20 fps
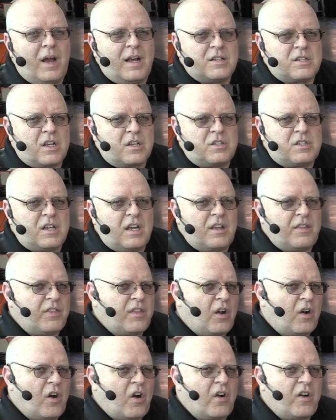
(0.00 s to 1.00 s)
as I said,
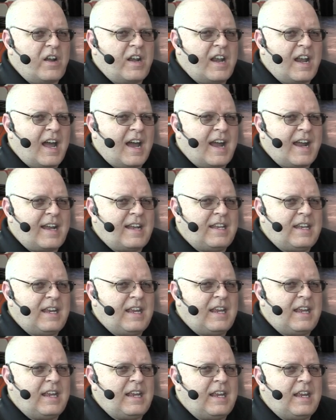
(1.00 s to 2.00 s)
there are
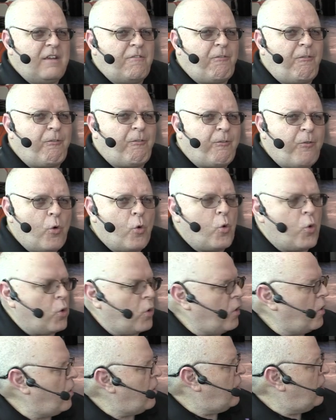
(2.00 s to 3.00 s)

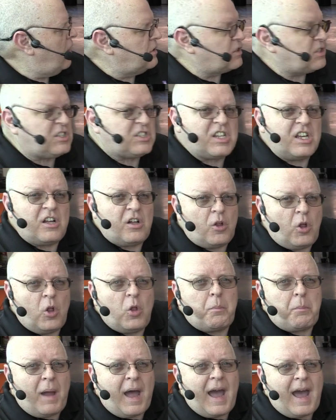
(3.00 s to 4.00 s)
94
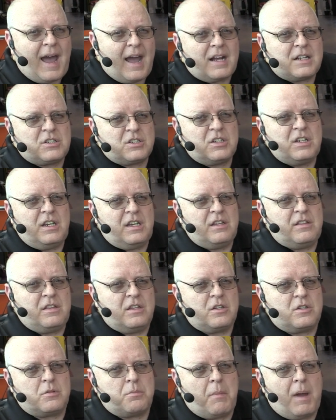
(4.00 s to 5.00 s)
cell packs in
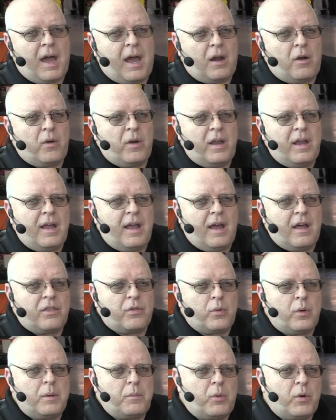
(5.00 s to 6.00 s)
this battery at
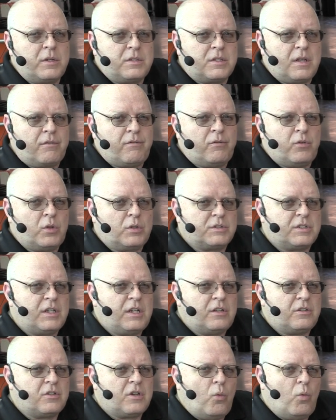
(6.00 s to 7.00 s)
3.7 volts
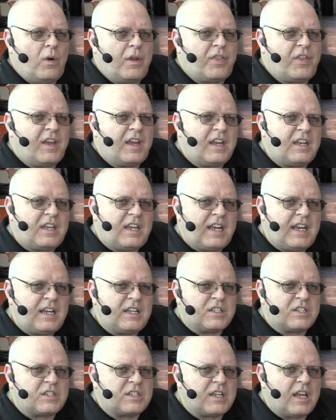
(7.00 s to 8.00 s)
each. Within
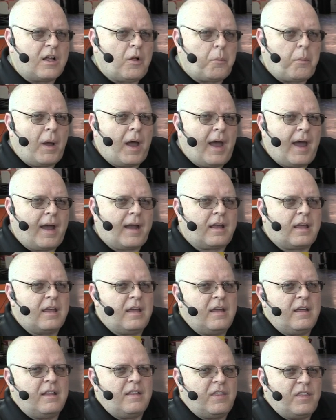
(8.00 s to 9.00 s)
each cell pack,
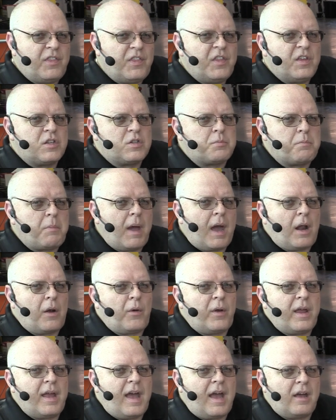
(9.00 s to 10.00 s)
this
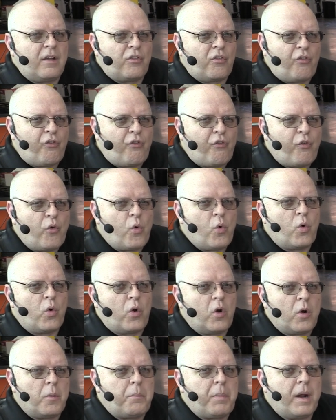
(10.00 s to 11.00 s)
battery has
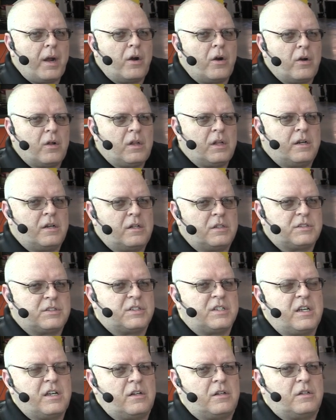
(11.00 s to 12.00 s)
4 parallel
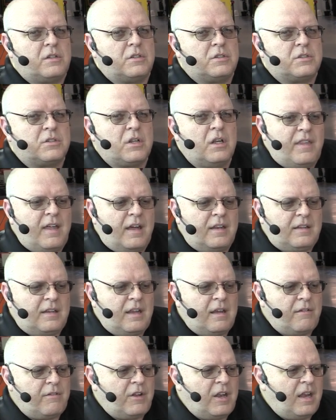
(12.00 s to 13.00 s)
cells that
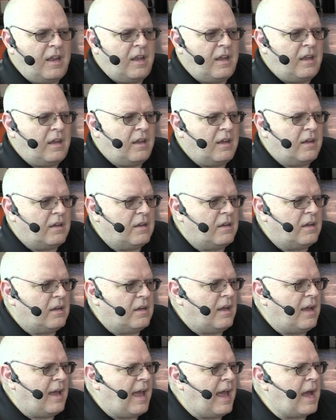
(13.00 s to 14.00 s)
give it a
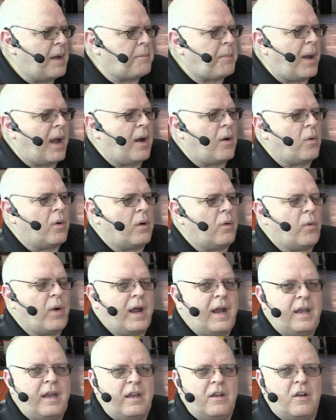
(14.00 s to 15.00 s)
amp hour
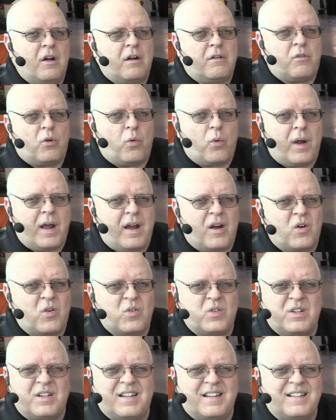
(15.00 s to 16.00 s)
rating of
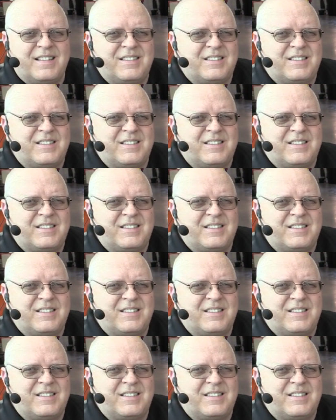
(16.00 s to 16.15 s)
around